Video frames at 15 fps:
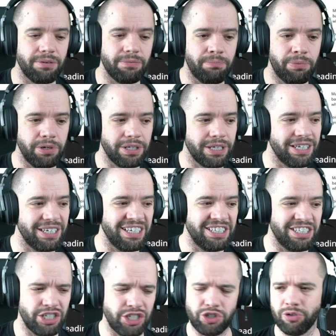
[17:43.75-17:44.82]
putting in
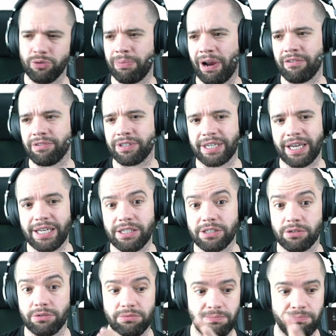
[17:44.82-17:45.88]
additional barricades,
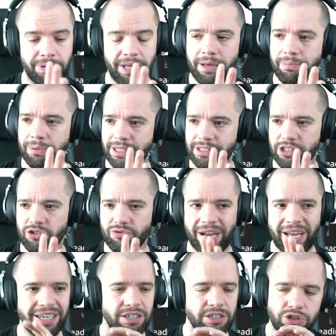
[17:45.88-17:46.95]
so player placed
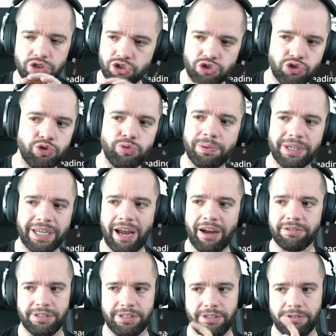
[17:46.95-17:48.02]
terrain, super
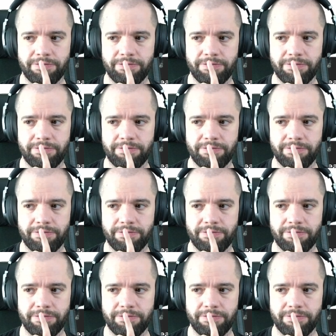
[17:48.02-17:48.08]
narrative.